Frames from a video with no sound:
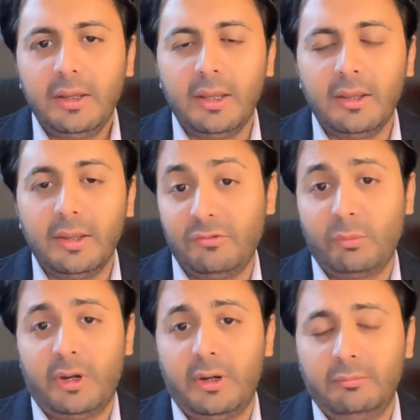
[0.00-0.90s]
is
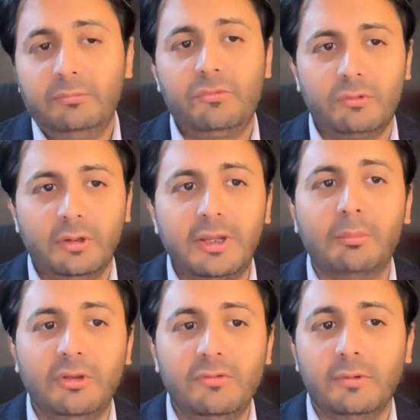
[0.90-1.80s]
where certain
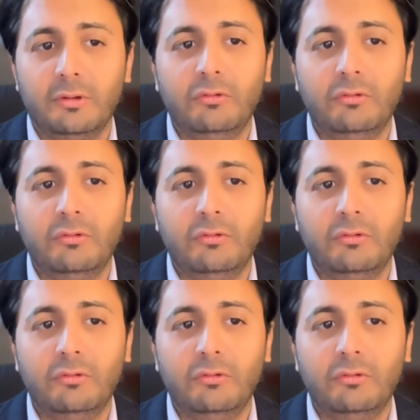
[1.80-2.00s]
companies are going